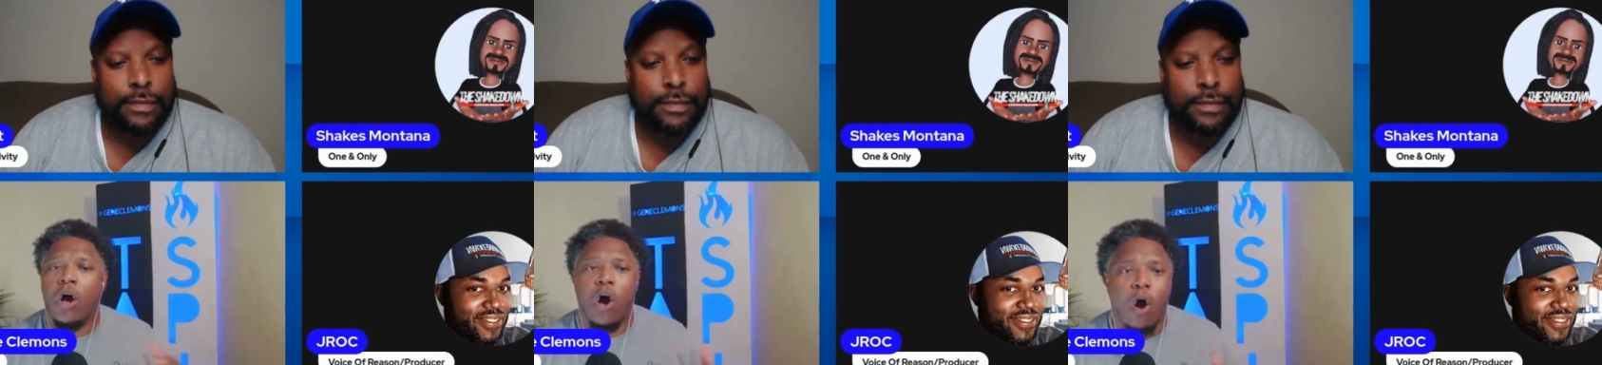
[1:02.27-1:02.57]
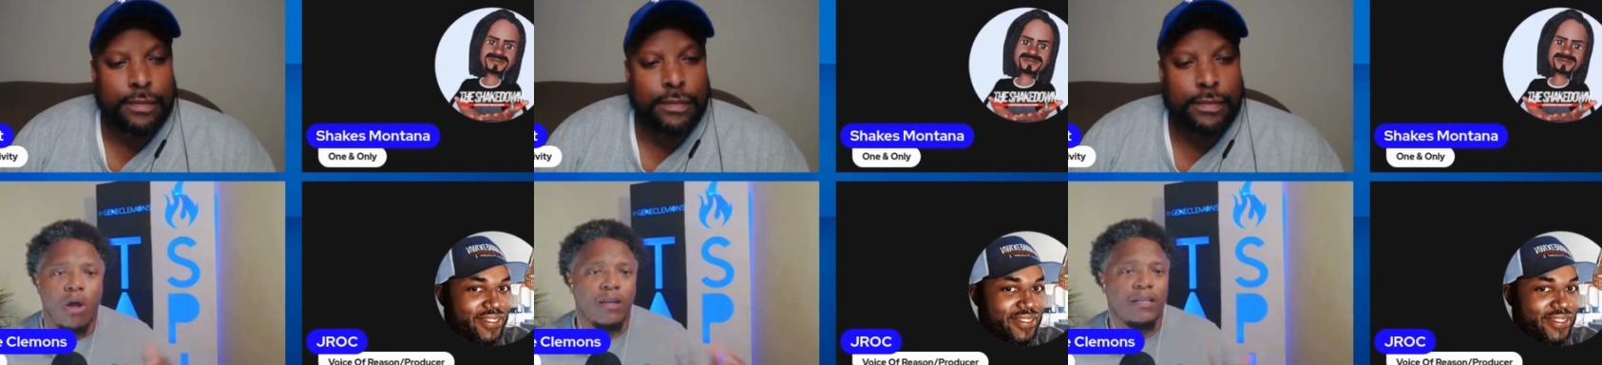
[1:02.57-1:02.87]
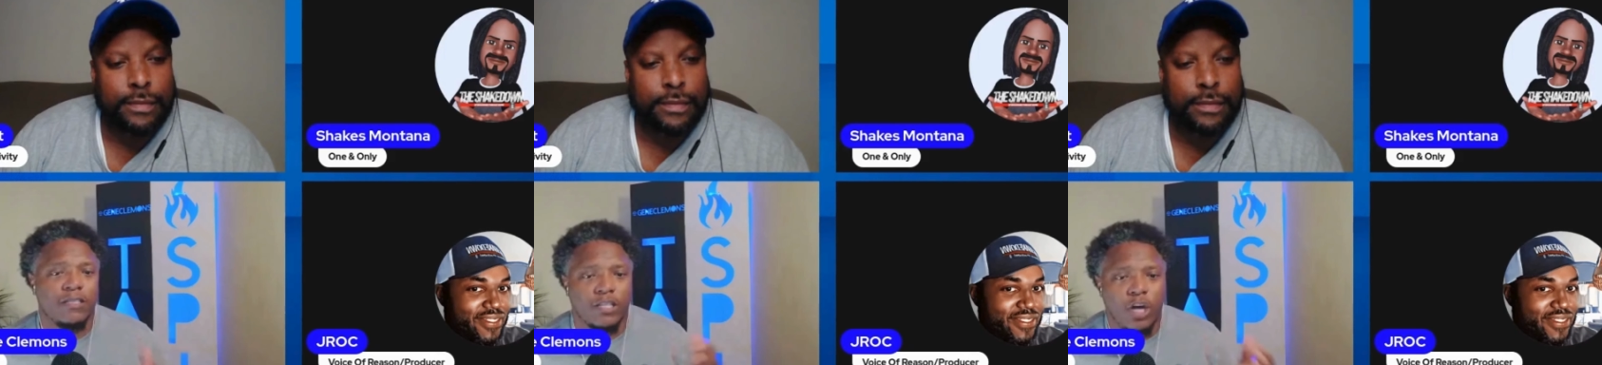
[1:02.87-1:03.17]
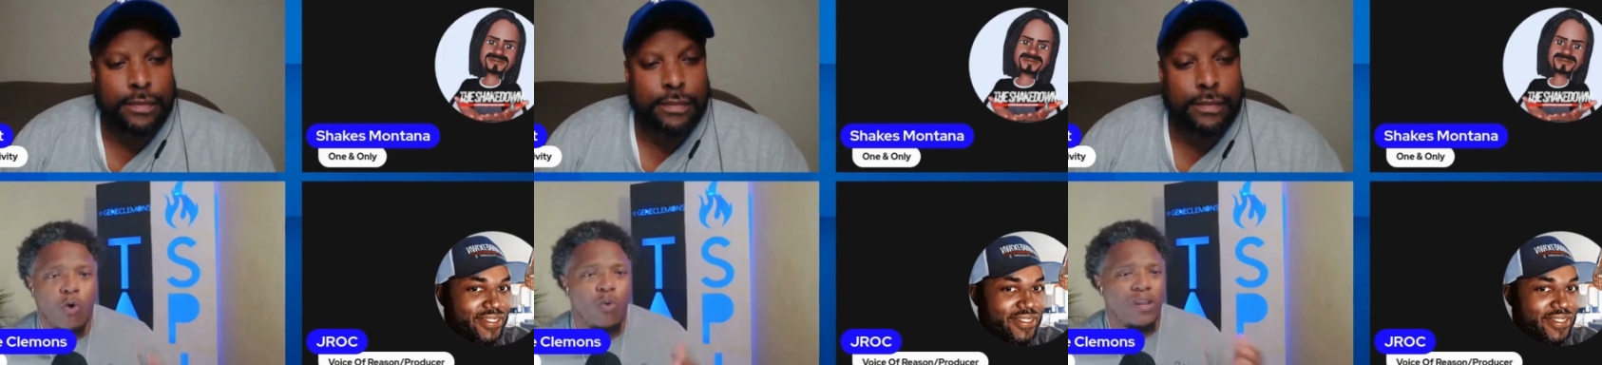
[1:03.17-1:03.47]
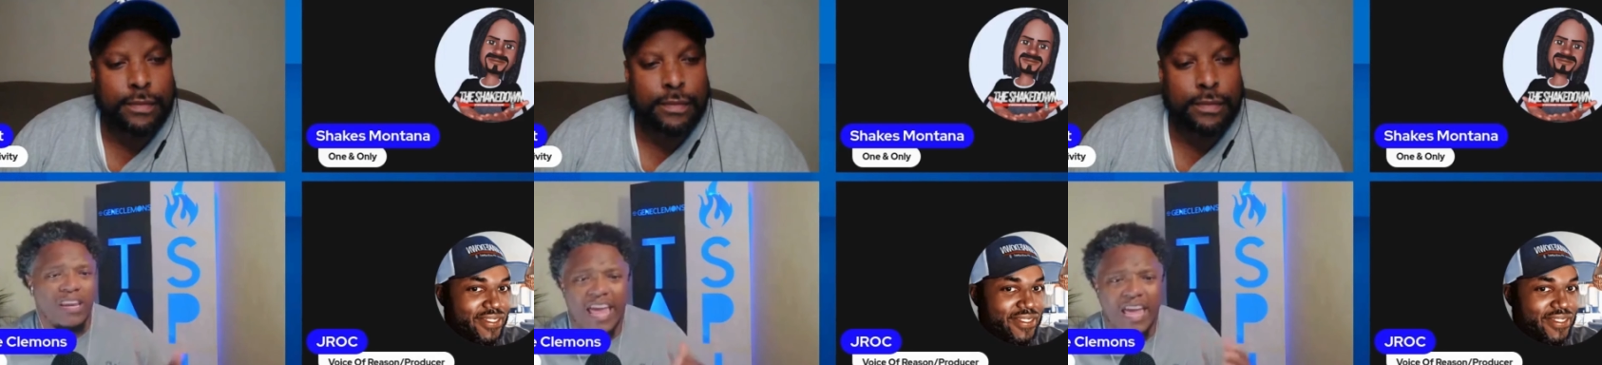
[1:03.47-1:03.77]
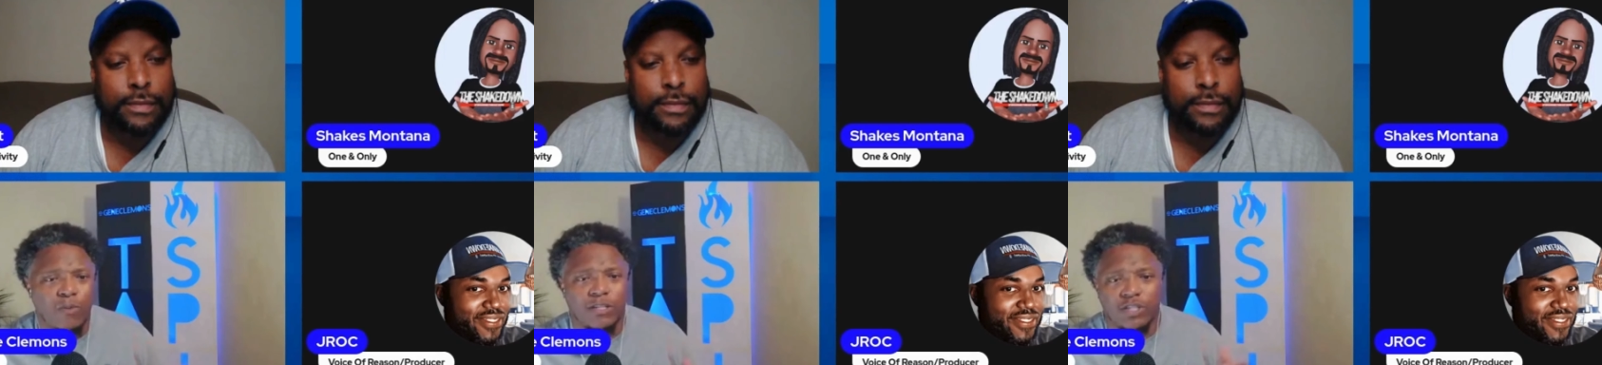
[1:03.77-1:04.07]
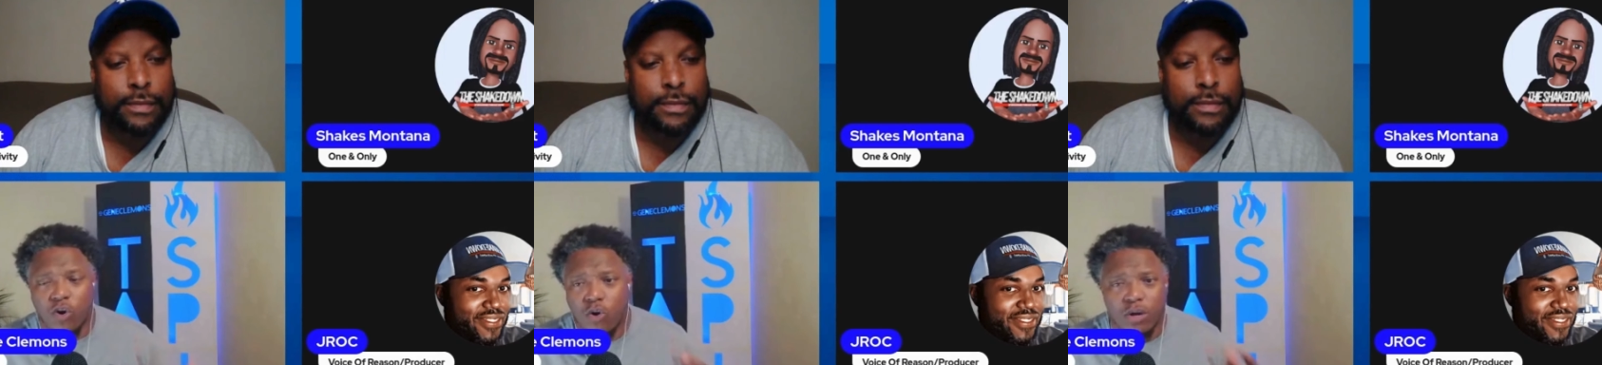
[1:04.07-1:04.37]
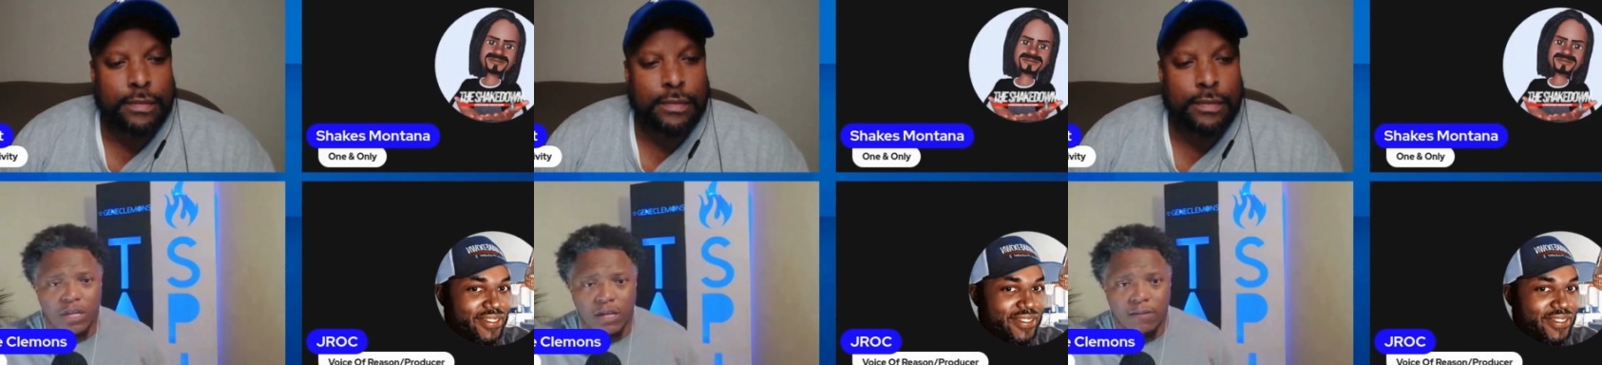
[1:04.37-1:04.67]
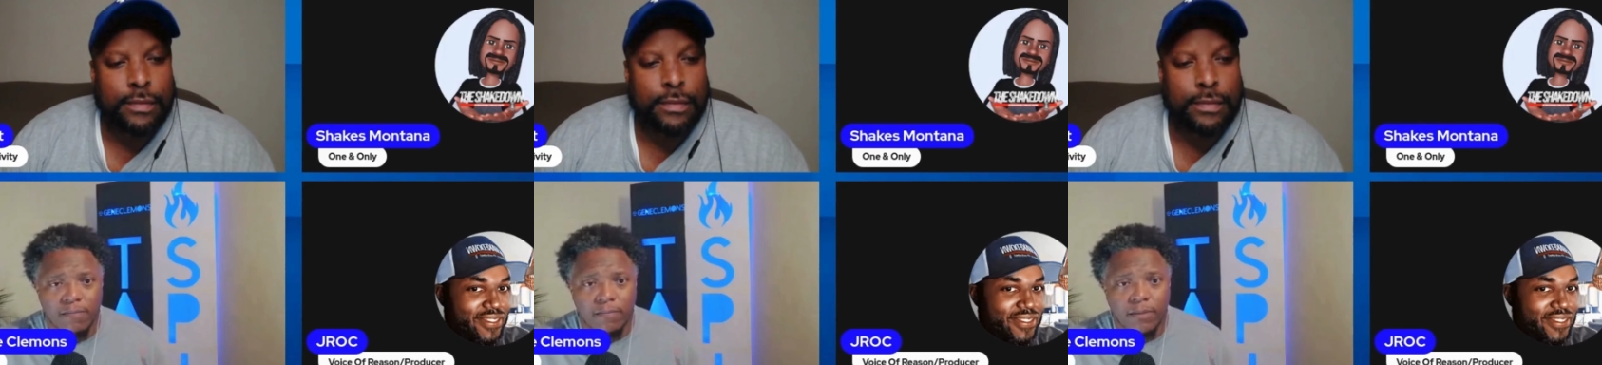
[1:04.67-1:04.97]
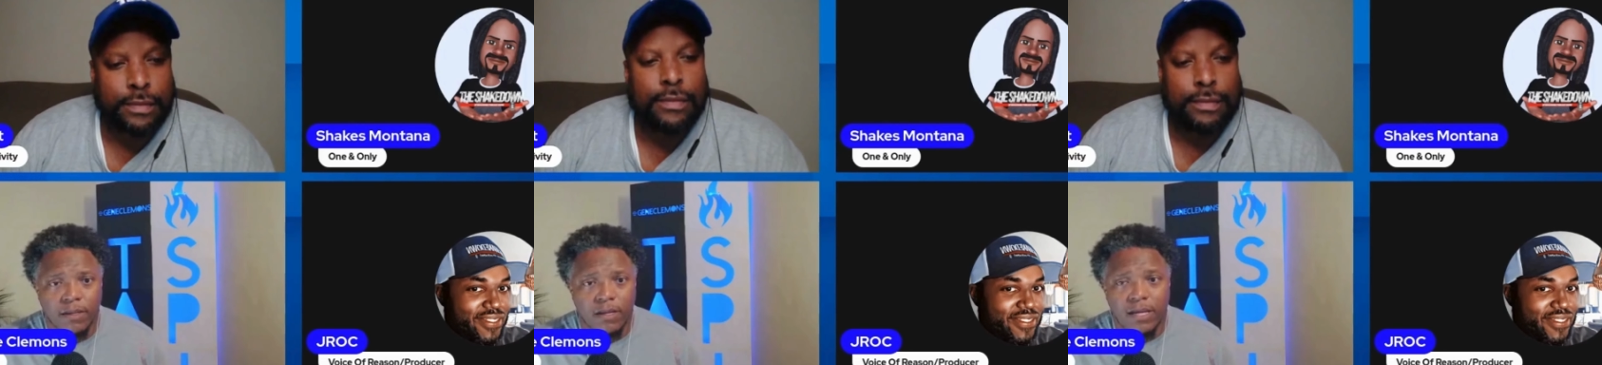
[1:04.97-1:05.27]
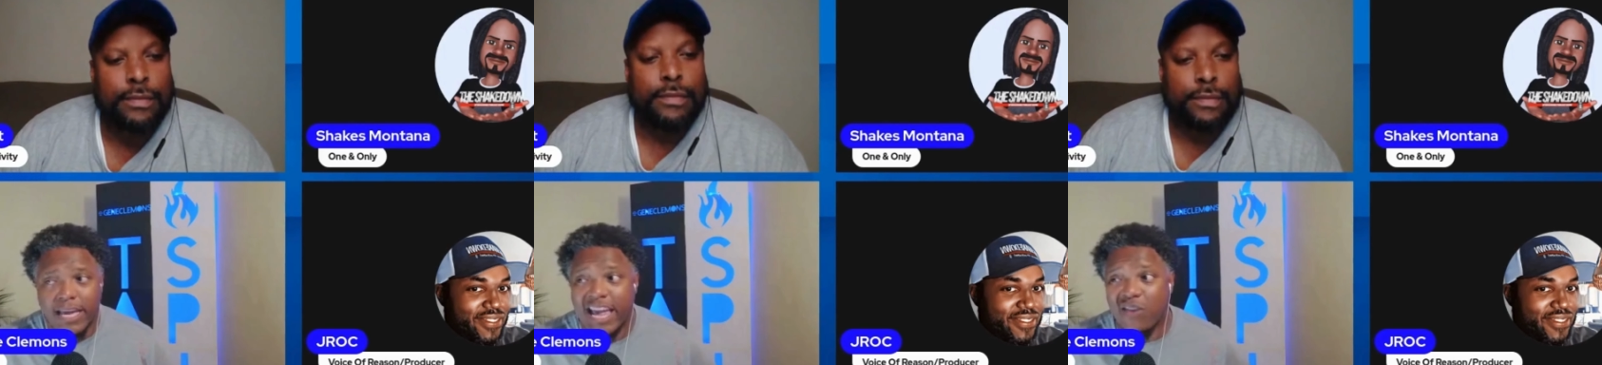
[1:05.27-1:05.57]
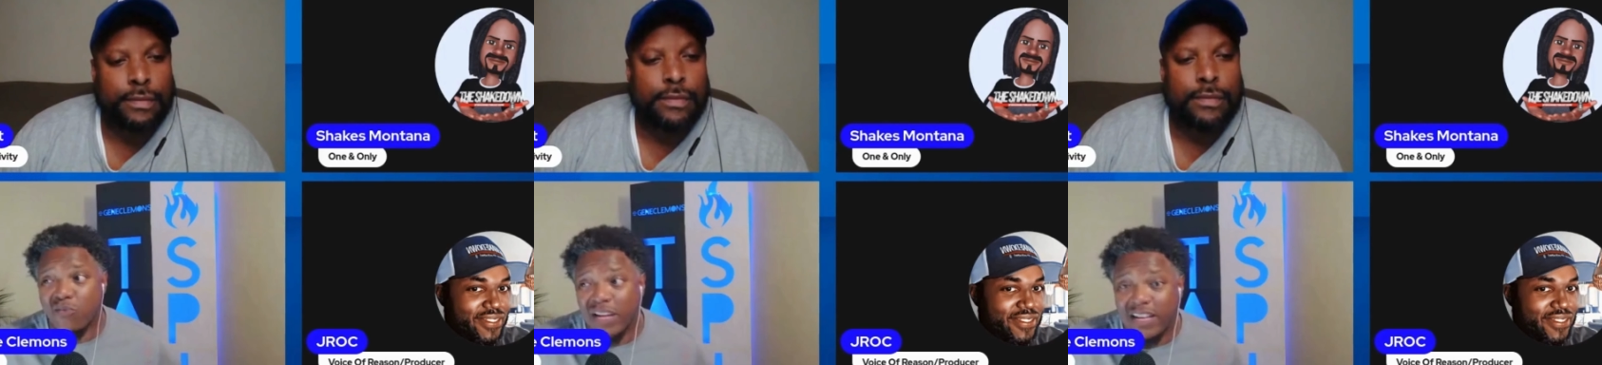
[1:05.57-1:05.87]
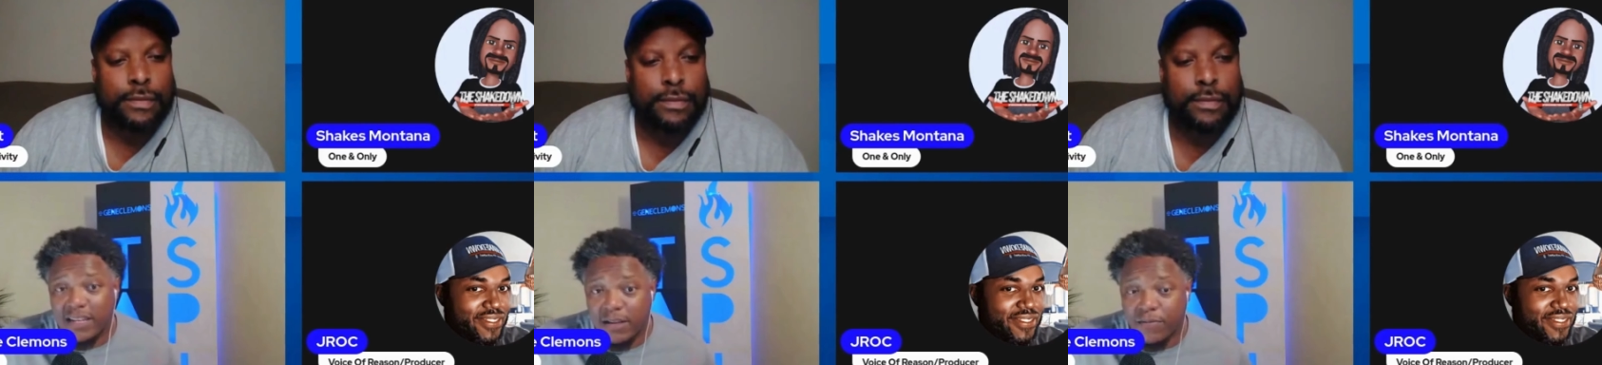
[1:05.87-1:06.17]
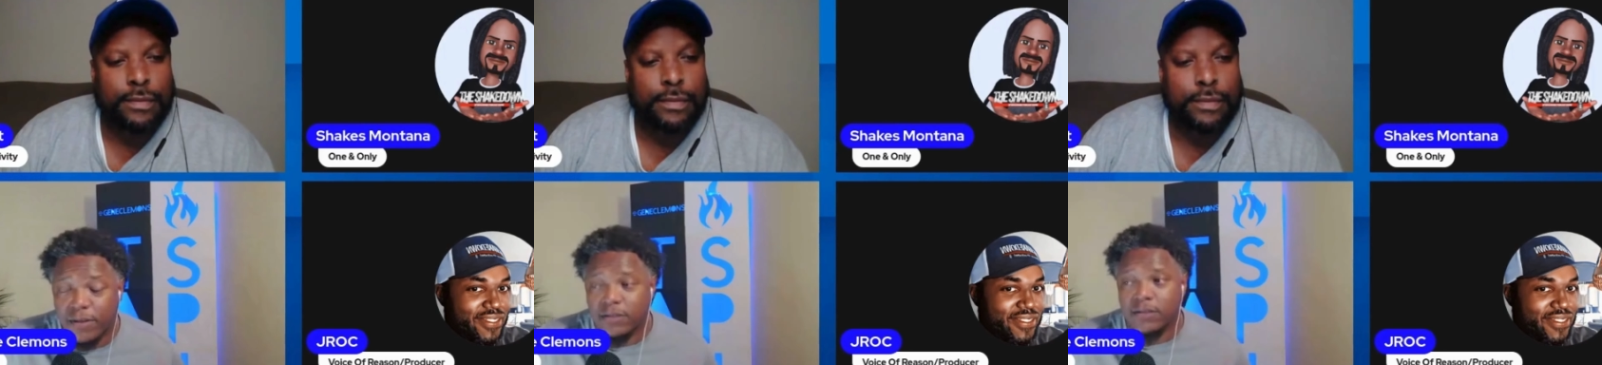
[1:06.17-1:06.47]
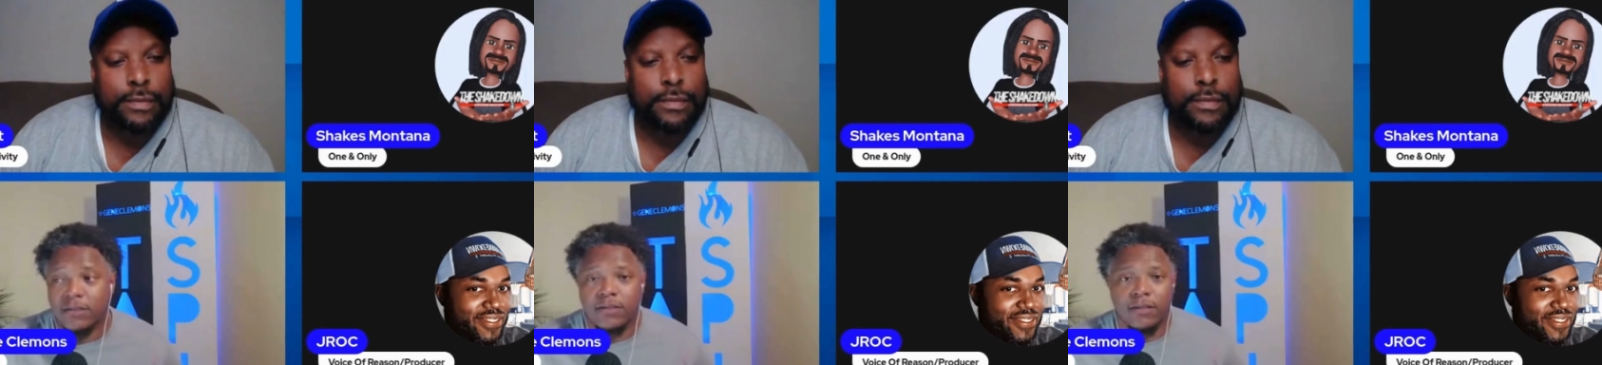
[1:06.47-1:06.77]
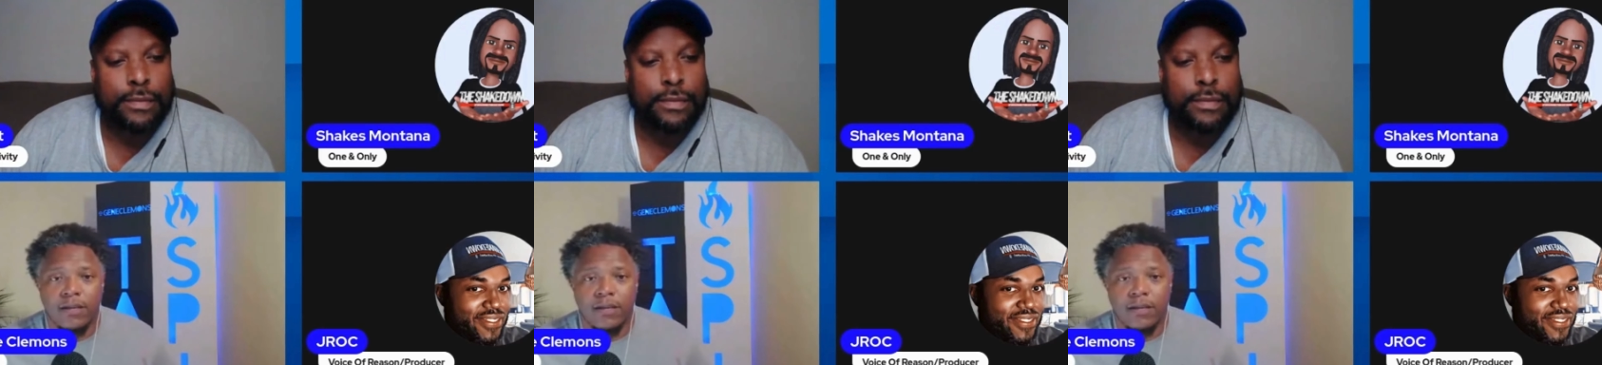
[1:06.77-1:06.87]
Speaker 1: all of this coded language early. Can't read defenses.